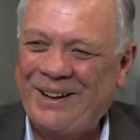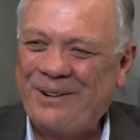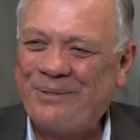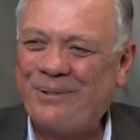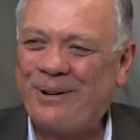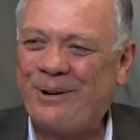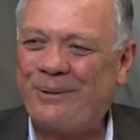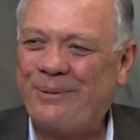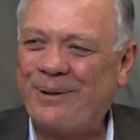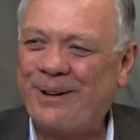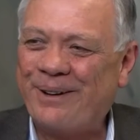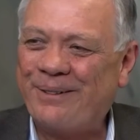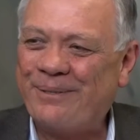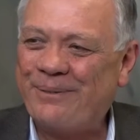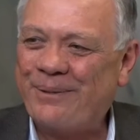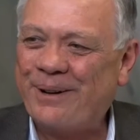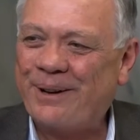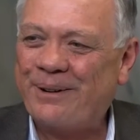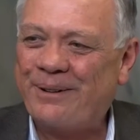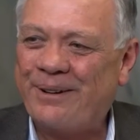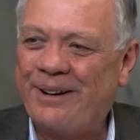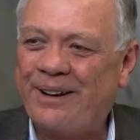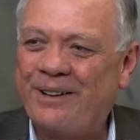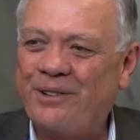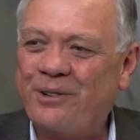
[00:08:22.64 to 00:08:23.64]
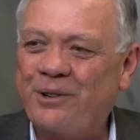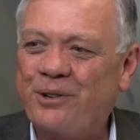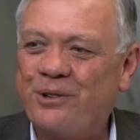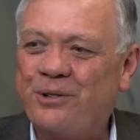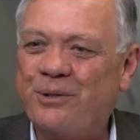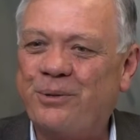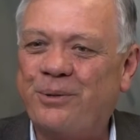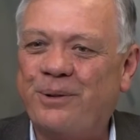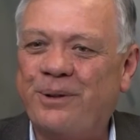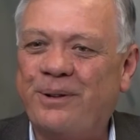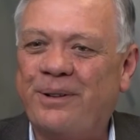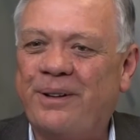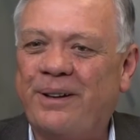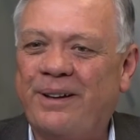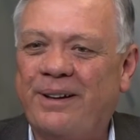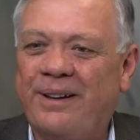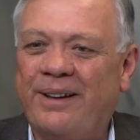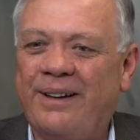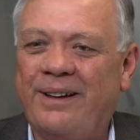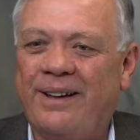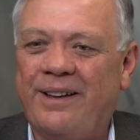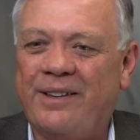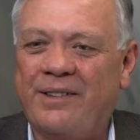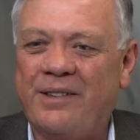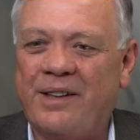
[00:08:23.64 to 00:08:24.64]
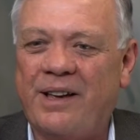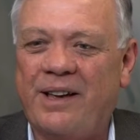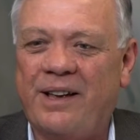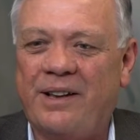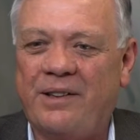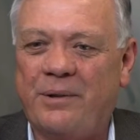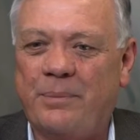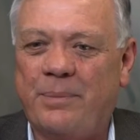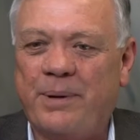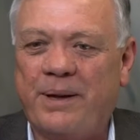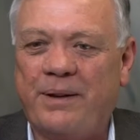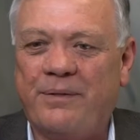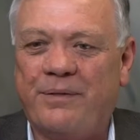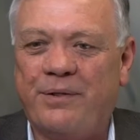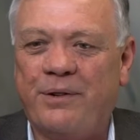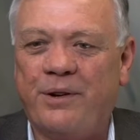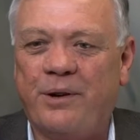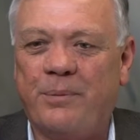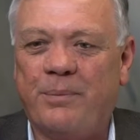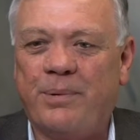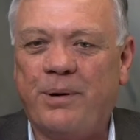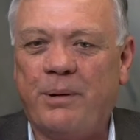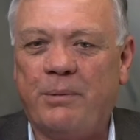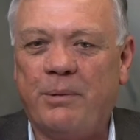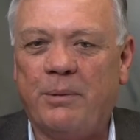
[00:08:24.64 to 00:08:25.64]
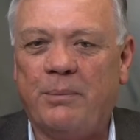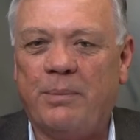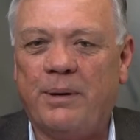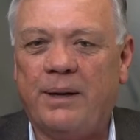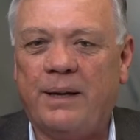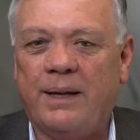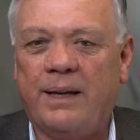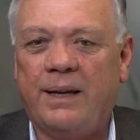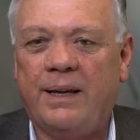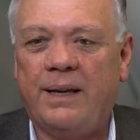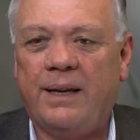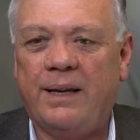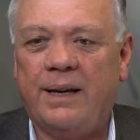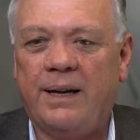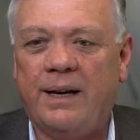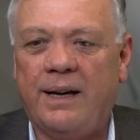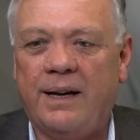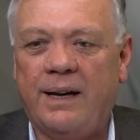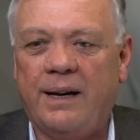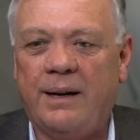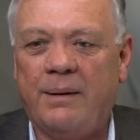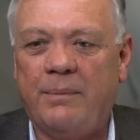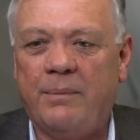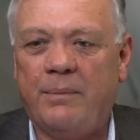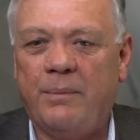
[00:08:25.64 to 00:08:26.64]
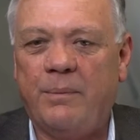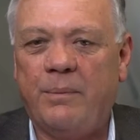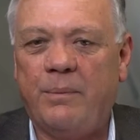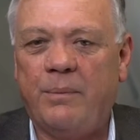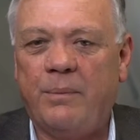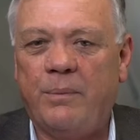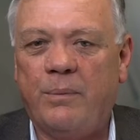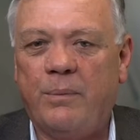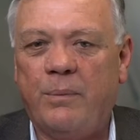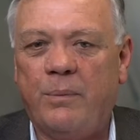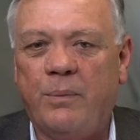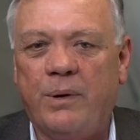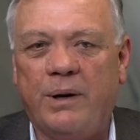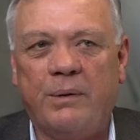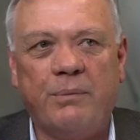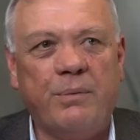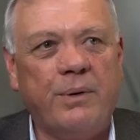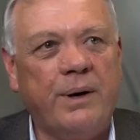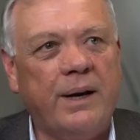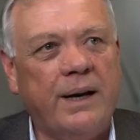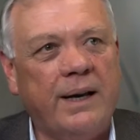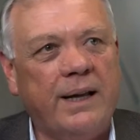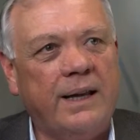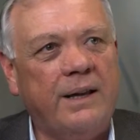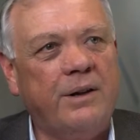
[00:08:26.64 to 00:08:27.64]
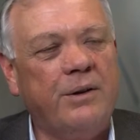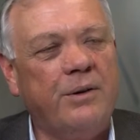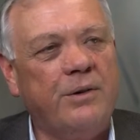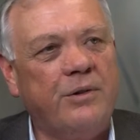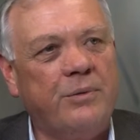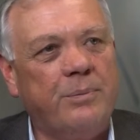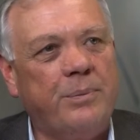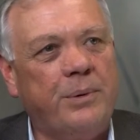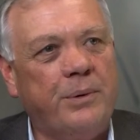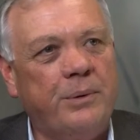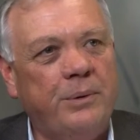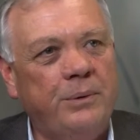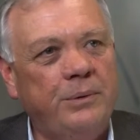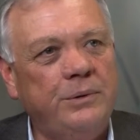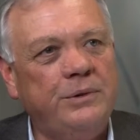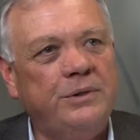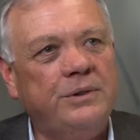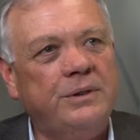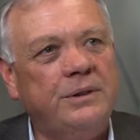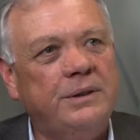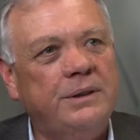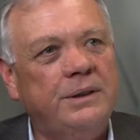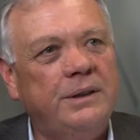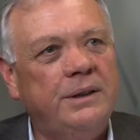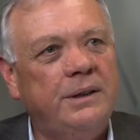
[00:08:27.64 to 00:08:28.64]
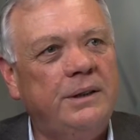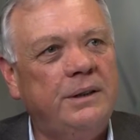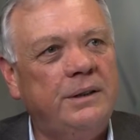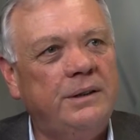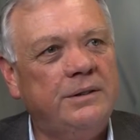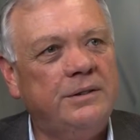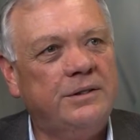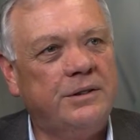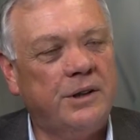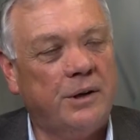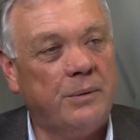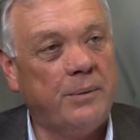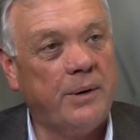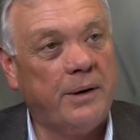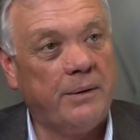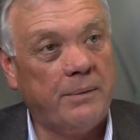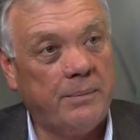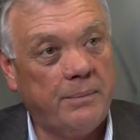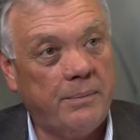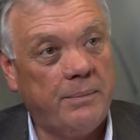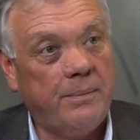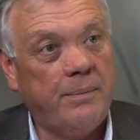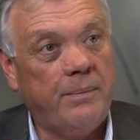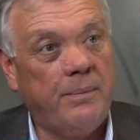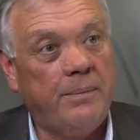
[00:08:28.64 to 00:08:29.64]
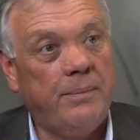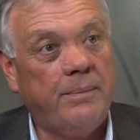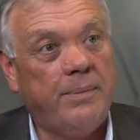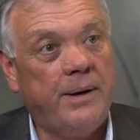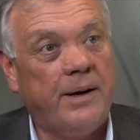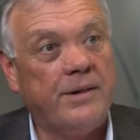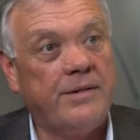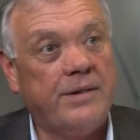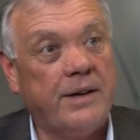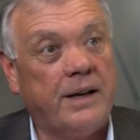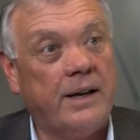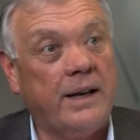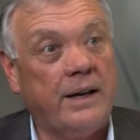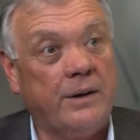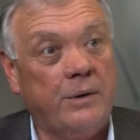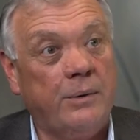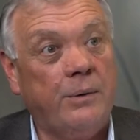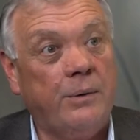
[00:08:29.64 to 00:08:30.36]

Well, we're unusual as a beef herd. Probably we really use bulls, so we're basically an